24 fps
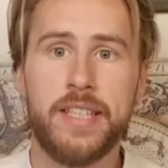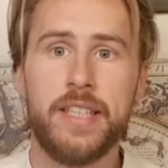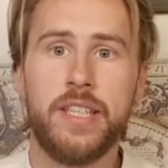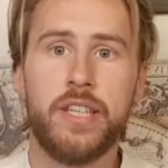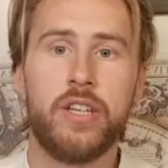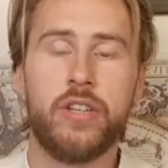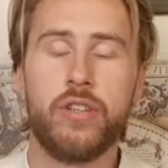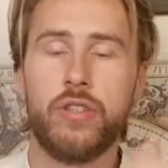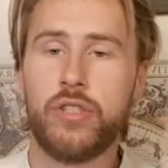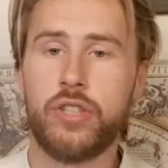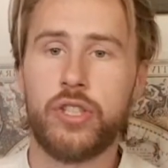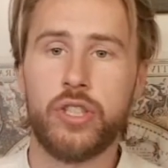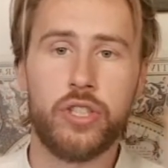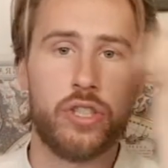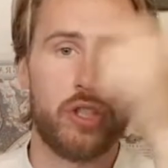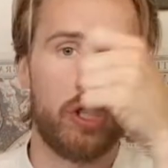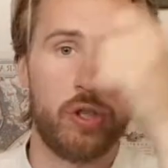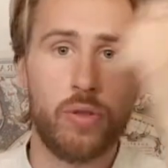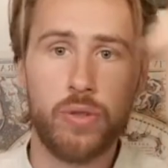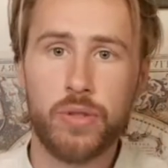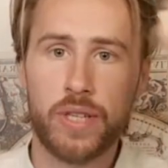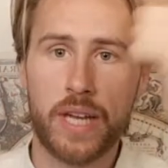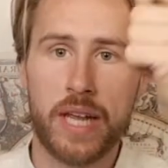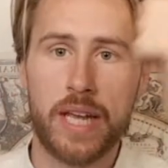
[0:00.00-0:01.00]
you could just
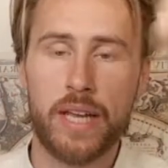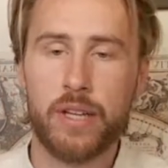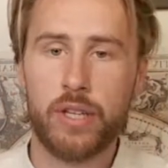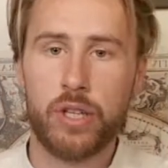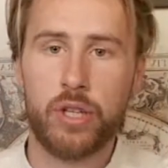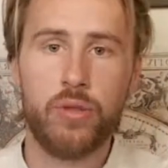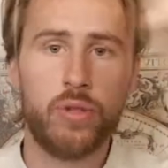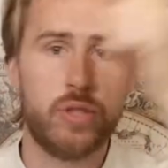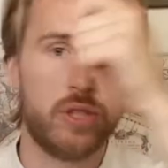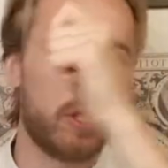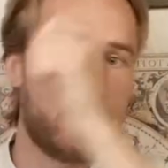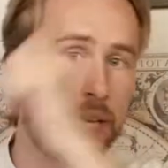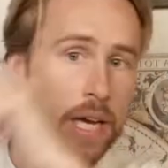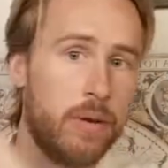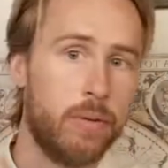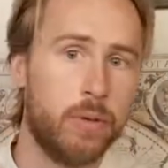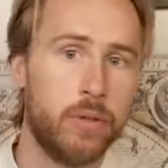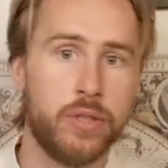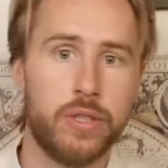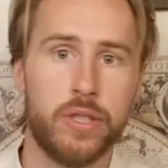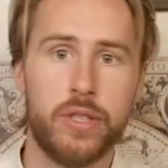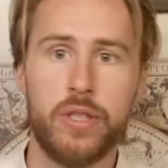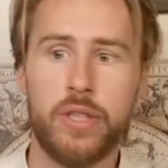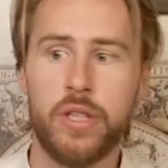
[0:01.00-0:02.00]
use
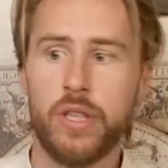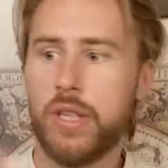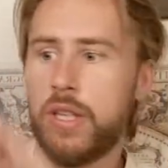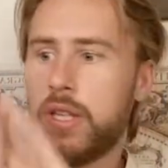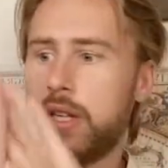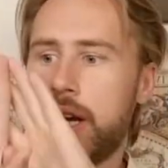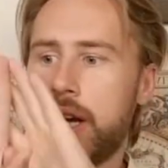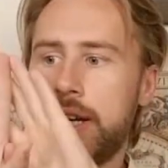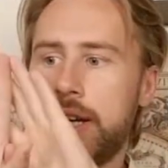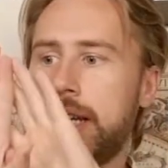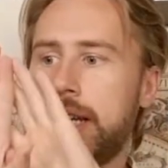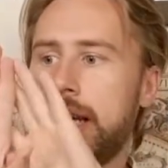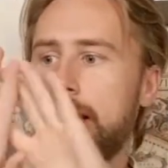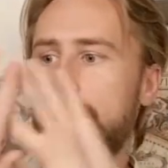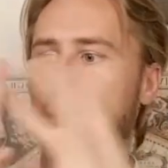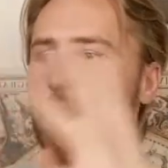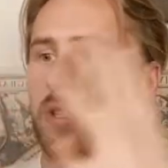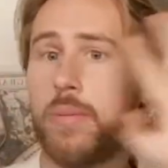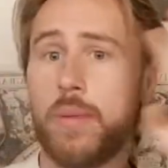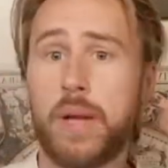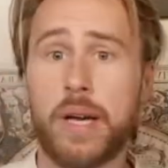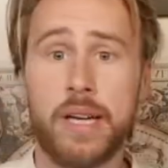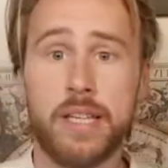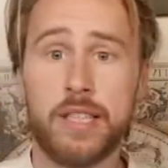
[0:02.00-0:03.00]
towels and get
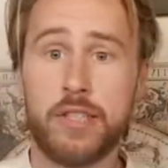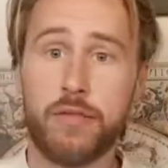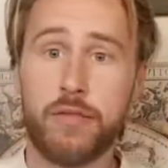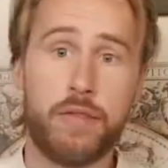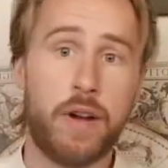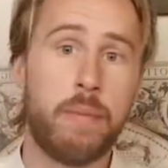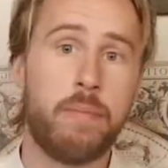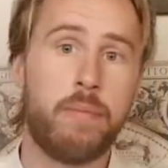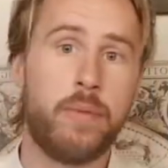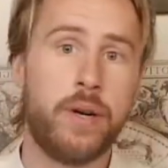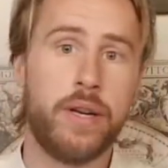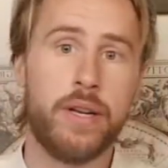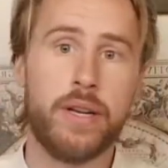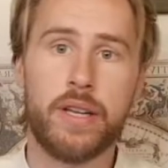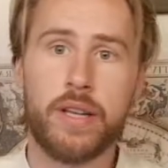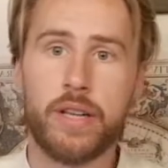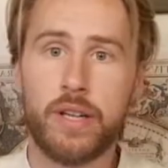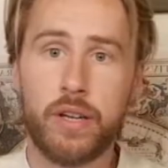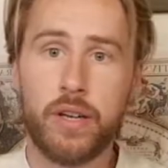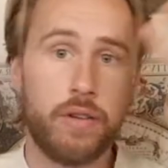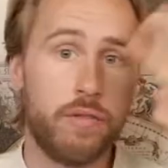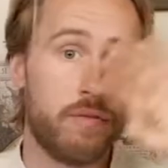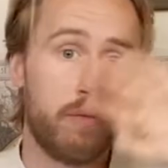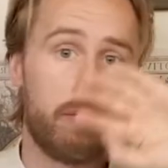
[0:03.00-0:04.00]
some nice
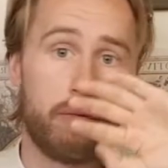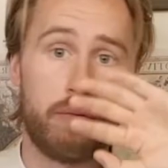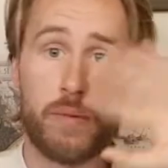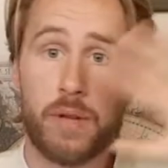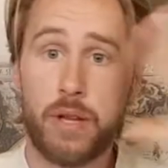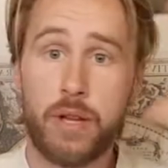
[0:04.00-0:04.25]
fabric of,